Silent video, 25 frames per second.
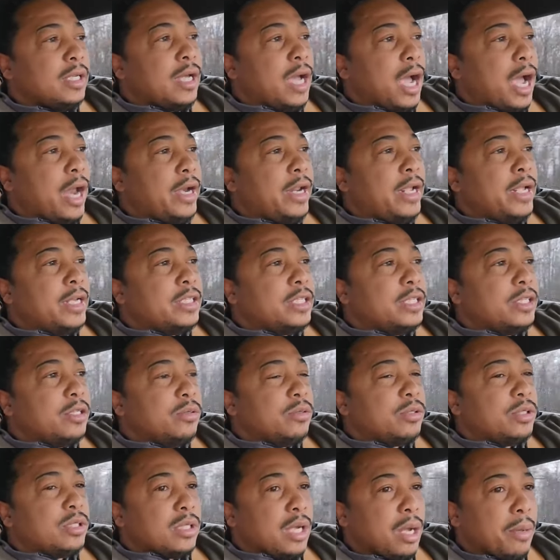I need to
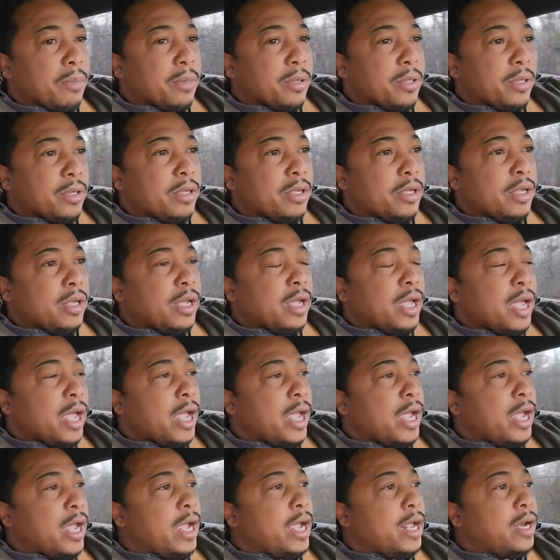do something.
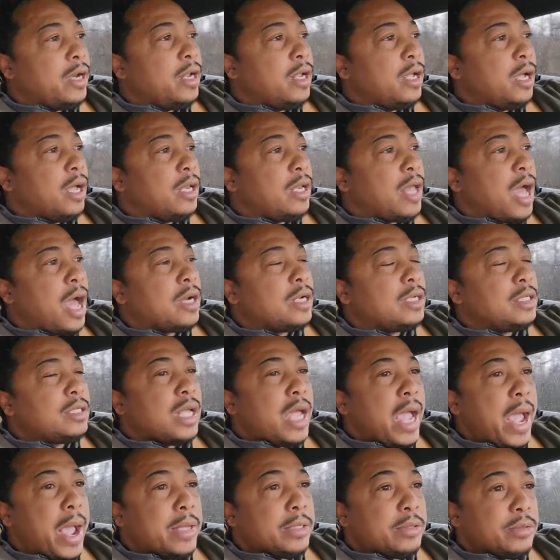And a lot of
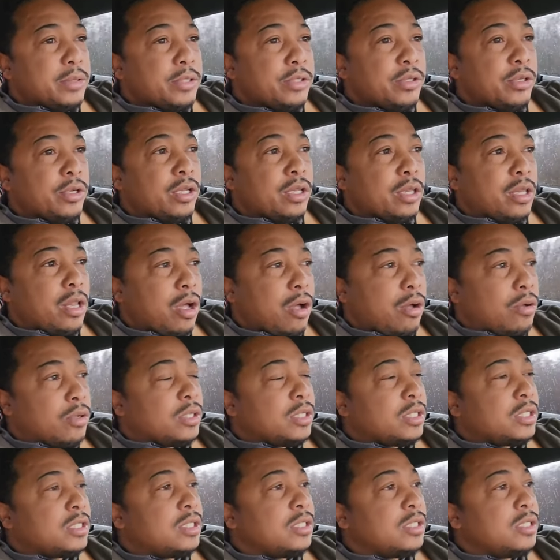times when you're
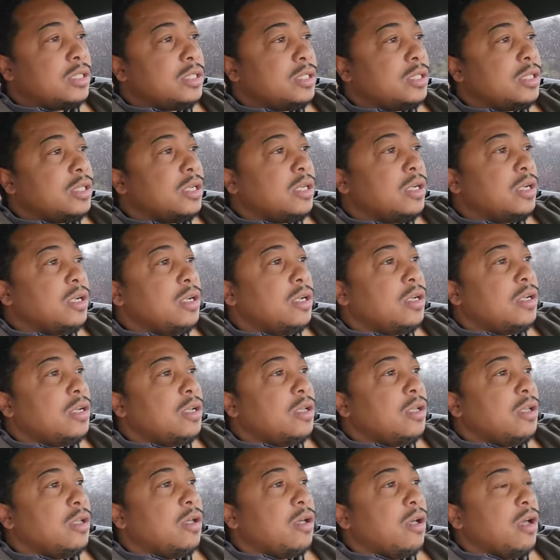lost,
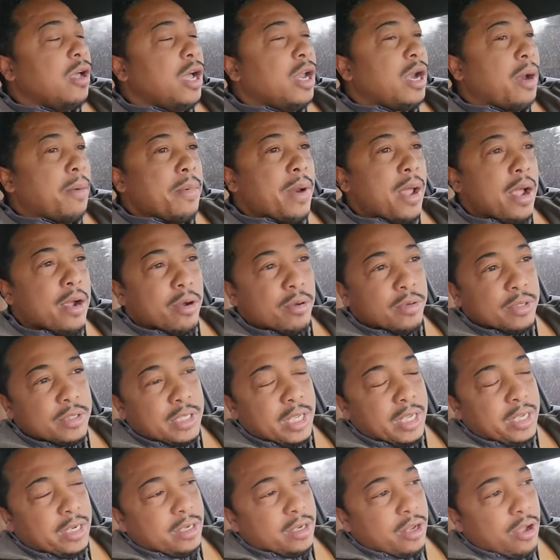and I'm not going to
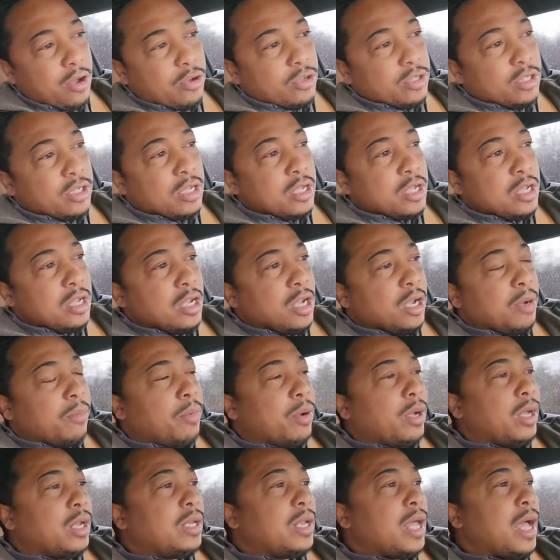say lost,
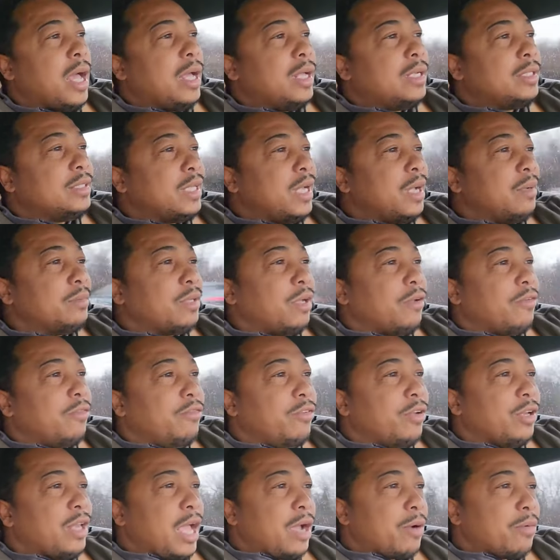but a lot of times I
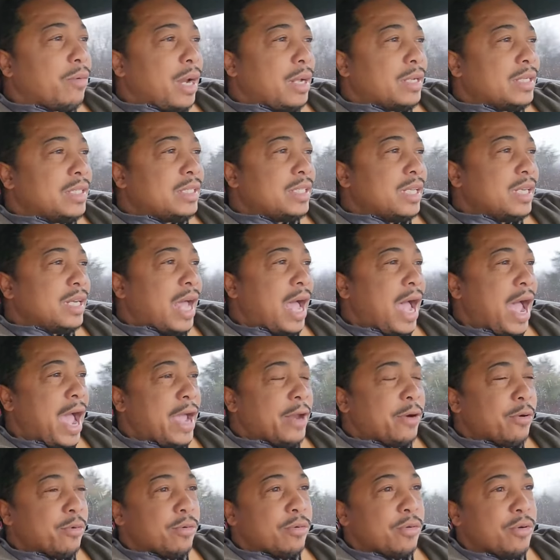feel like when I sit
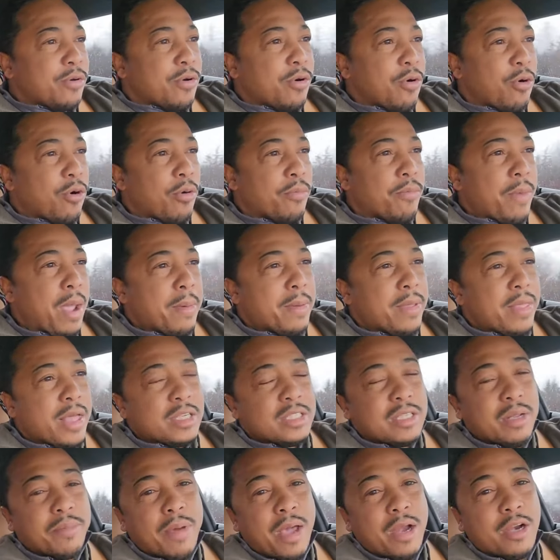idle, or maybe
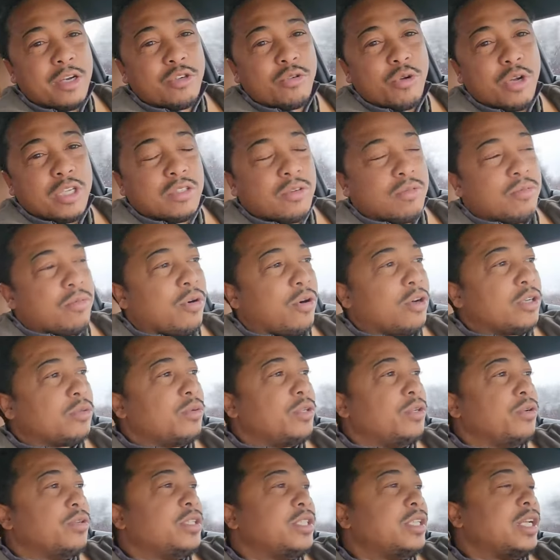that's a better choice of words,
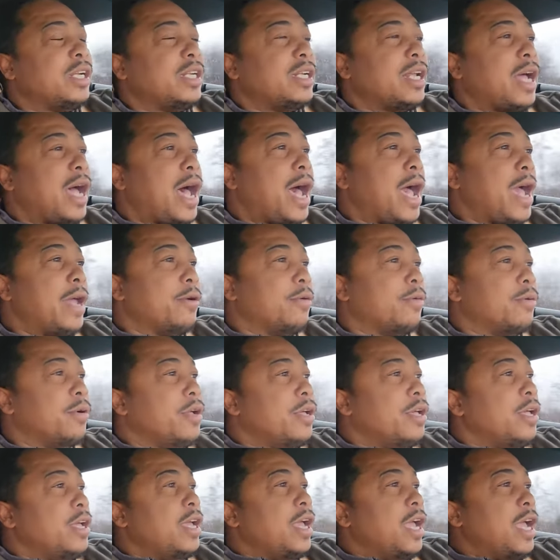when you're sitting idle
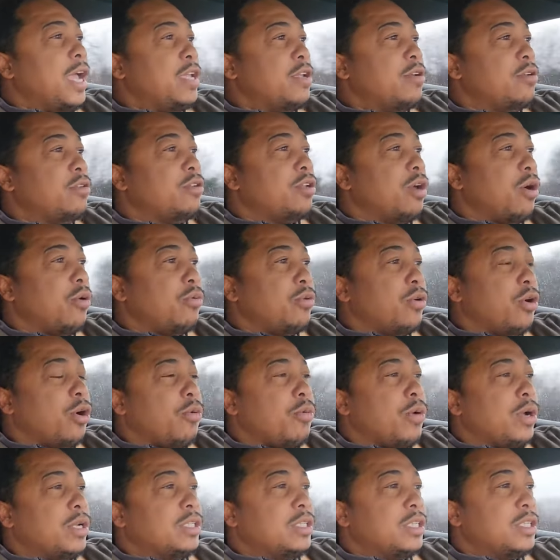and you don't know
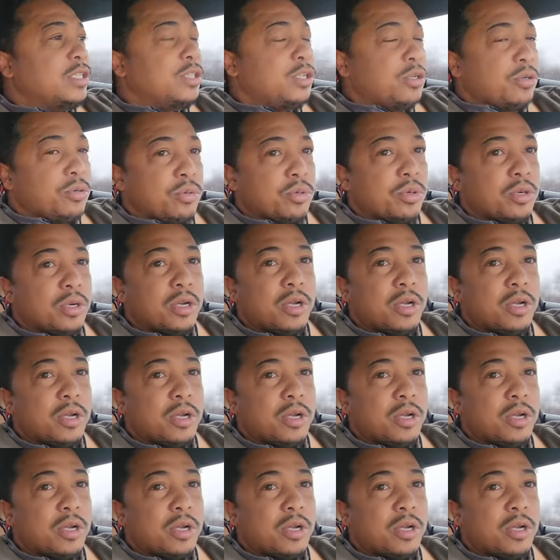what to do,